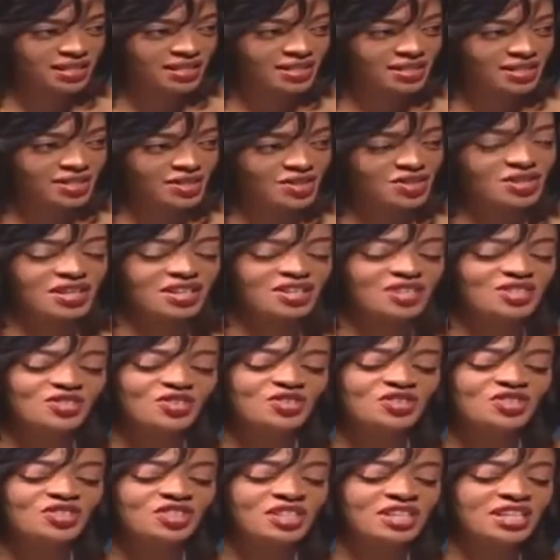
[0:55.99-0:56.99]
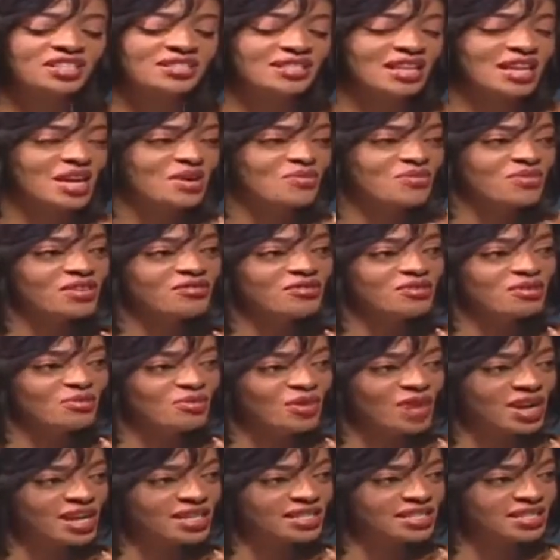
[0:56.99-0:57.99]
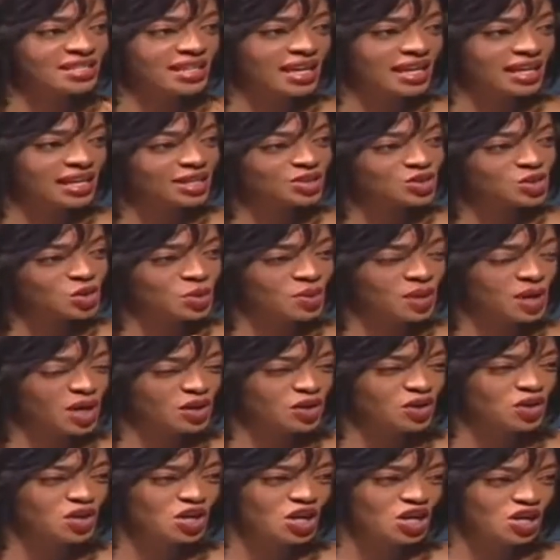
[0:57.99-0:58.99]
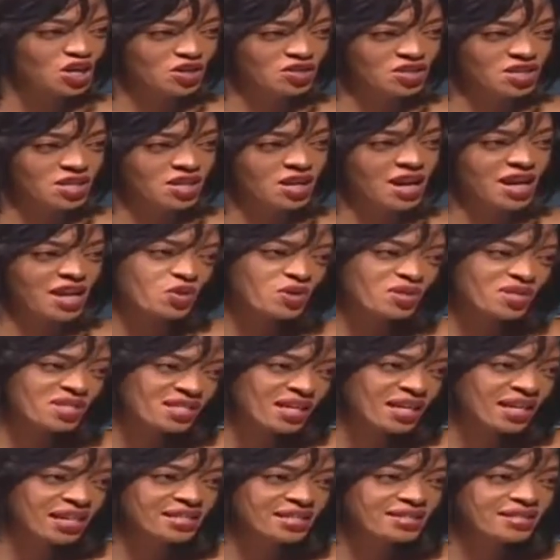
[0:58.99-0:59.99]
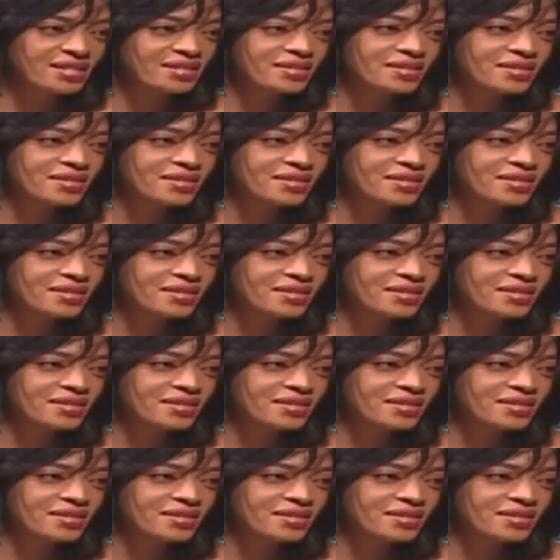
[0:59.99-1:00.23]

Okay, so let's take a break from writing. Now let's talk about you. Are you a scientist?